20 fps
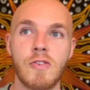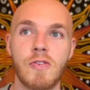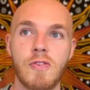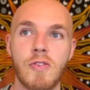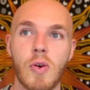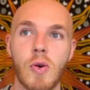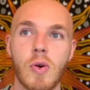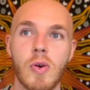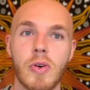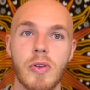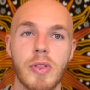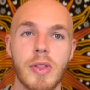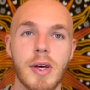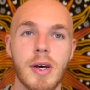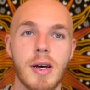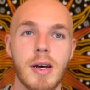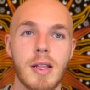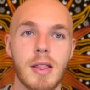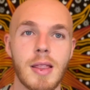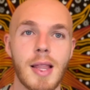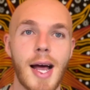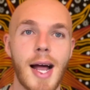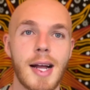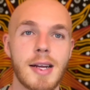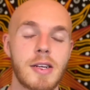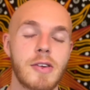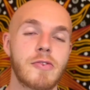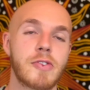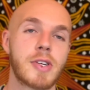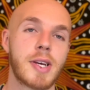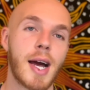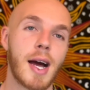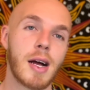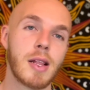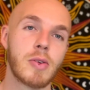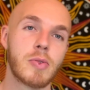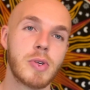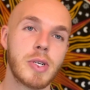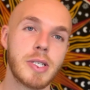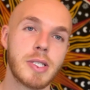the lack of
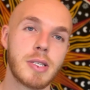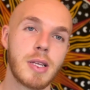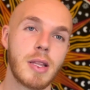calories